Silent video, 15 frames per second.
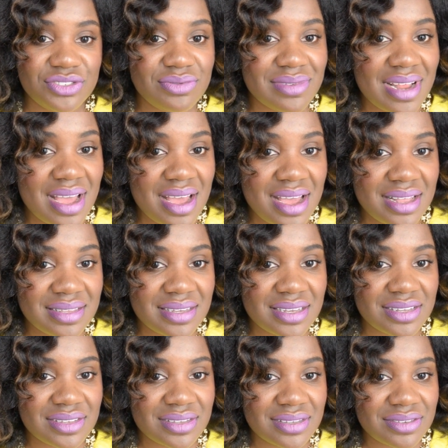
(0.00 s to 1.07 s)
Do
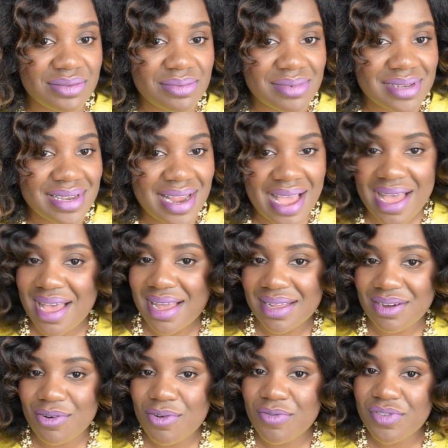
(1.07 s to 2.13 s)

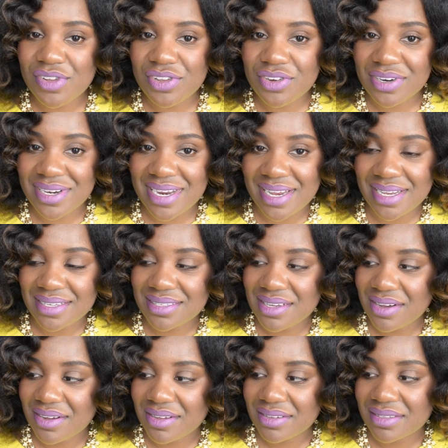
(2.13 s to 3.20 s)
not overlook NYX,
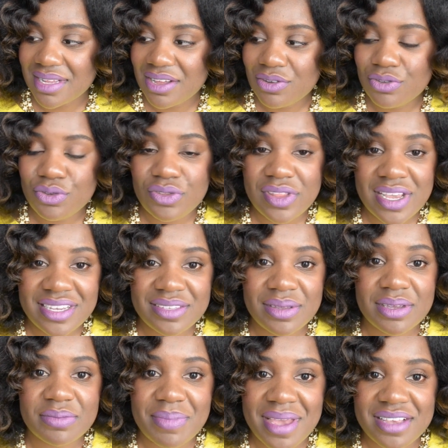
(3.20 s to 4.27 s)
y'all. NYX
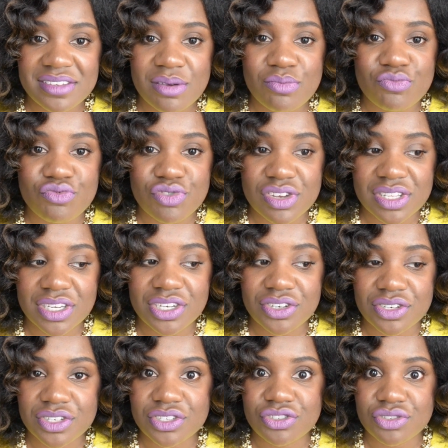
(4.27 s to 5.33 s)
does make some really
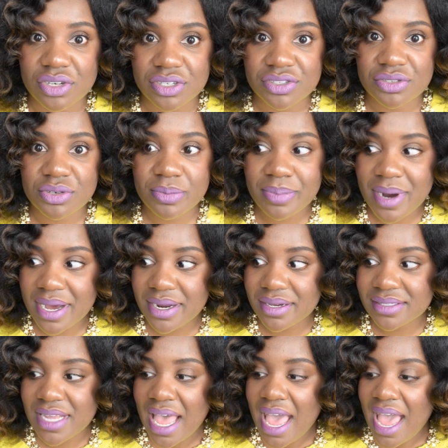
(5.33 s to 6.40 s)
good drugstore
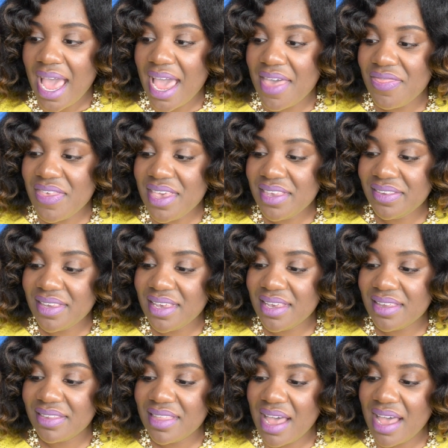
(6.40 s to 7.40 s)
products, and this is